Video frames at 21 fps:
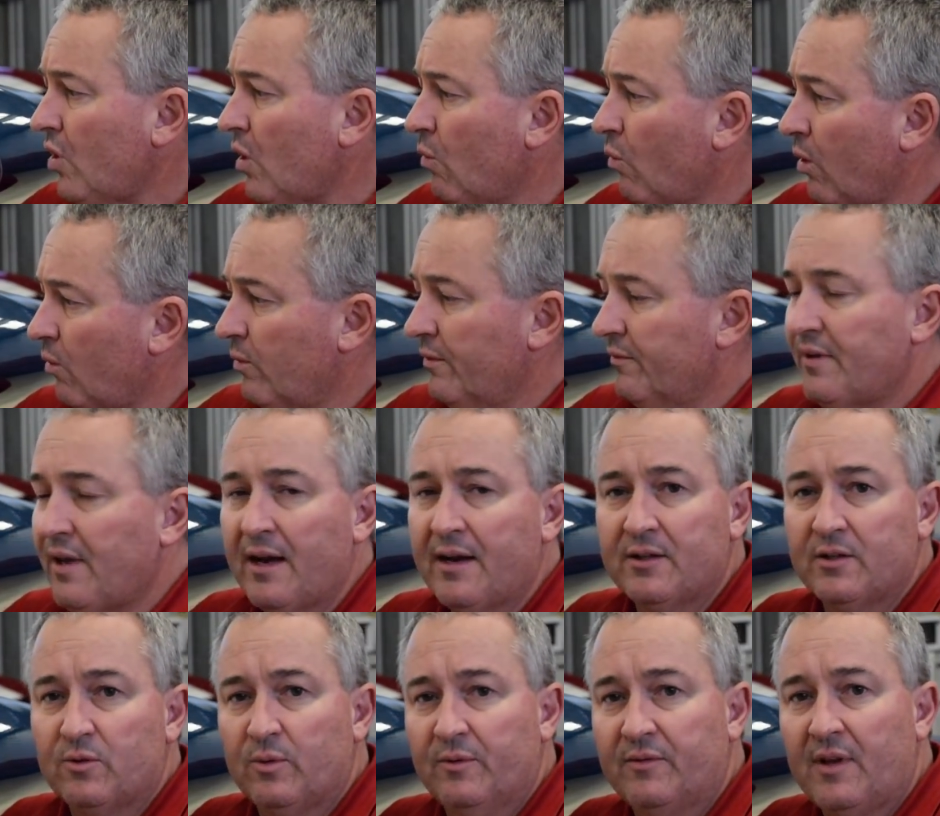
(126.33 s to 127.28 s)
What we've done
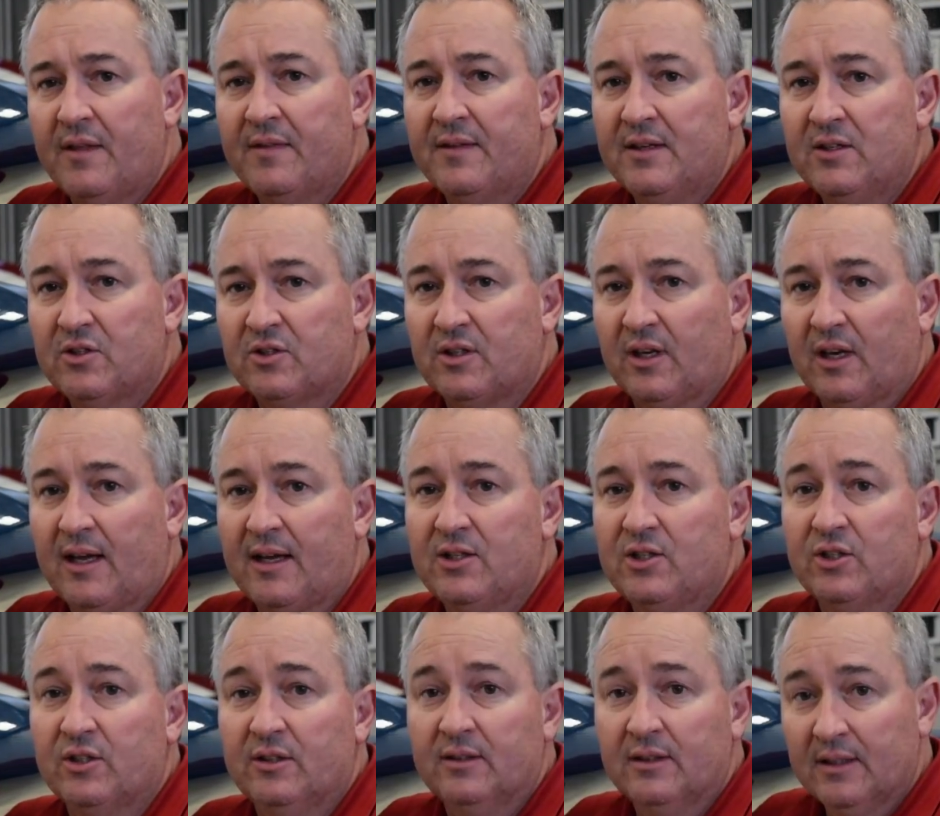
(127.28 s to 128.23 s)
is we've done the
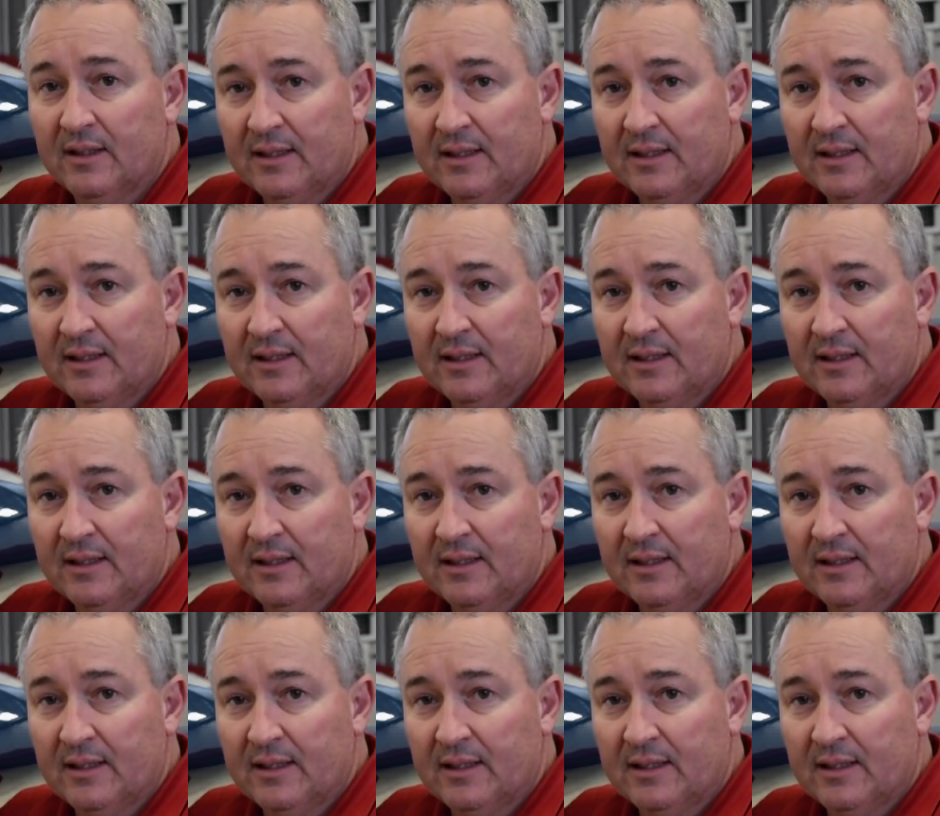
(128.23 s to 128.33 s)
installation.